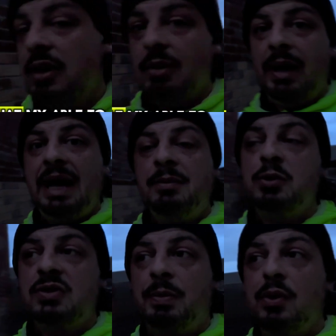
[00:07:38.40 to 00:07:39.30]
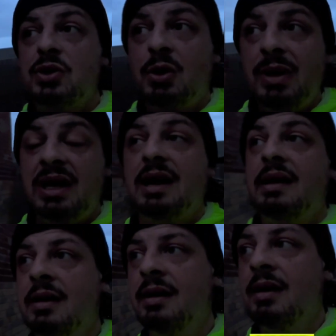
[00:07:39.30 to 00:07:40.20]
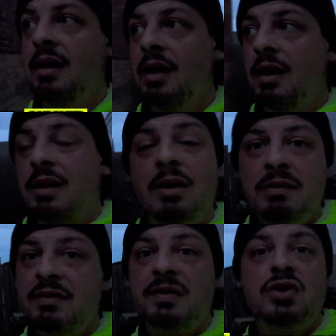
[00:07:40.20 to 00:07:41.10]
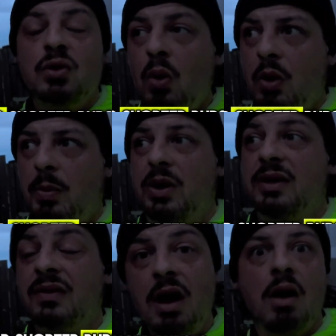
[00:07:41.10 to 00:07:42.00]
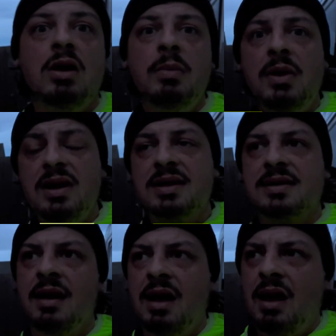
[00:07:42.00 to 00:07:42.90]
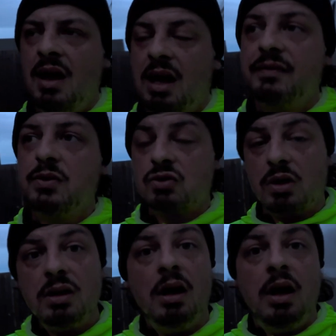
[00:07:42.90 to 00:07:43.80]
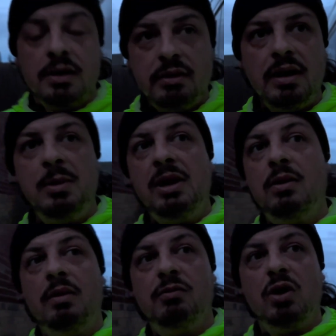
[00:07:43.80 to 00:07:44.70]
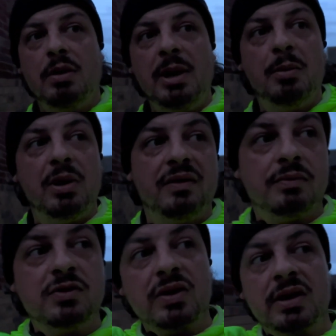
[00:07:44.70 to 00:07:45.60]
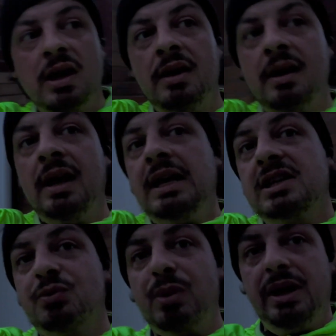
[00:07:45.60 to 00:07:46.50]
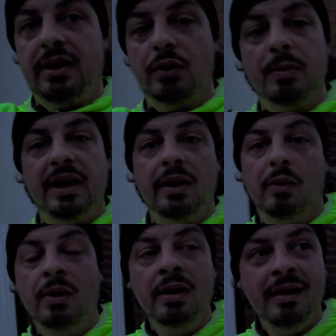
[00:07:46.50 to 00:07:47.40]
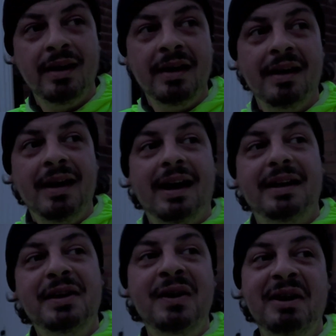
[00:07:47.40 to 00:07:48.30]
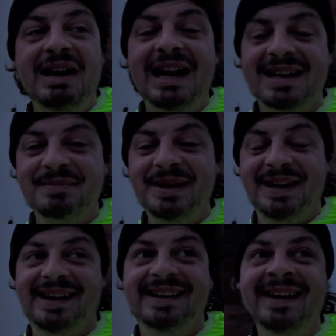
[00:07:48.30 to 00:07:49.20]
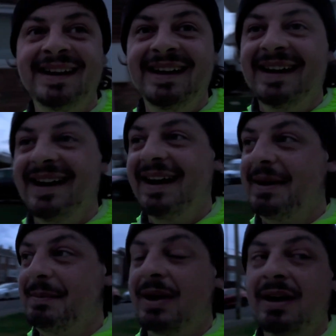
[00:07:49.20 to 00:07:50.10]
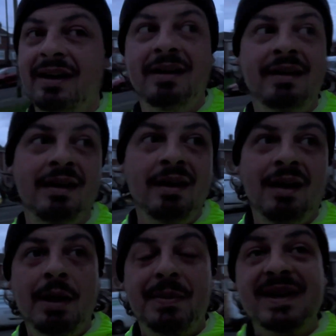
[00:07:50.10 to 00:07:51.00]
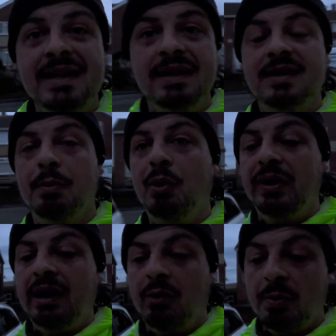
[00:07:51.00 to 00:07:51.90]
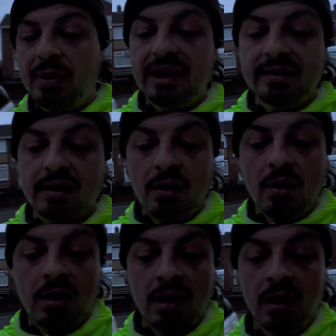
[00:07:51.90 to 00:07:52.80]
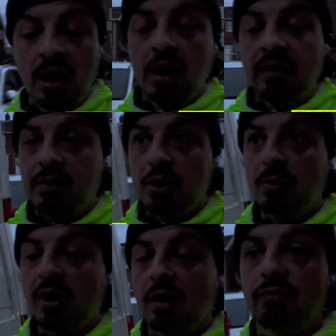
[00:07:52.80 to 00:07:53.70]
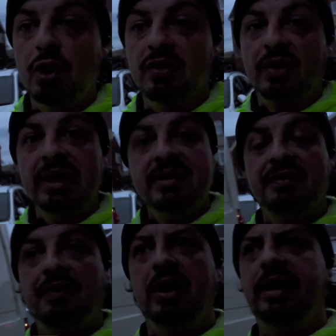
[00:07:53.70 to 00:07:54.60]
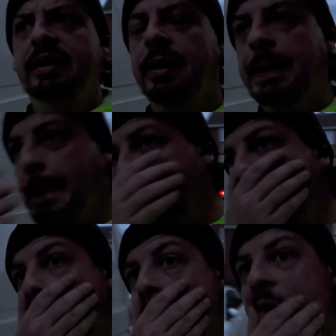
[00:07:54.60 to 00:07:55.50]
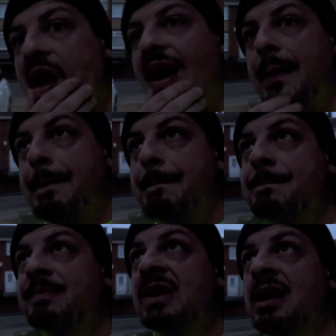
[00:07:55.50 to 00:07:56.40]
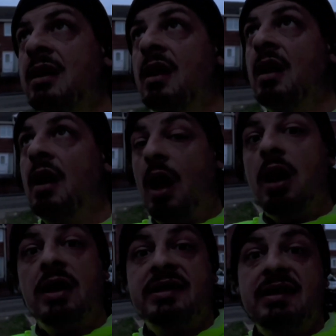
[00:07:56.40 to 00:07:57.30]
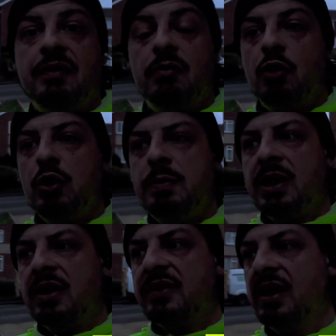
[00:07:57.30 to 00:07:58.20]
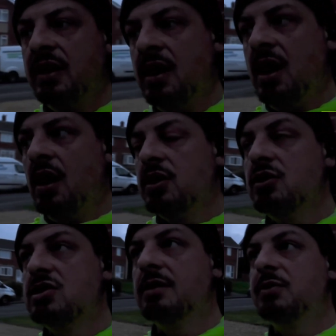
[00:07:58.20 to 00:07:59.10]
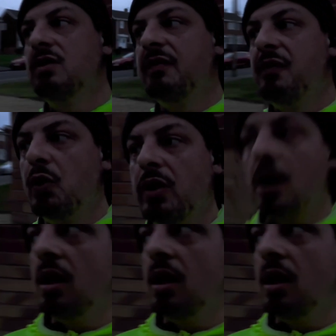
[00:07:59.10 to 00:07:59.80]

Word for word: that I'm able to push quicker not even for shorter bursts, for longer bursts. I feel strong. Don't get me out wrong, I'm out of breath. I've just sprinted up the hill at the very last minute. Um, but it's getting to the point now, I'm beating the clock, doing my own route. So I need to find um, a, a different route because usually I'm doing four and a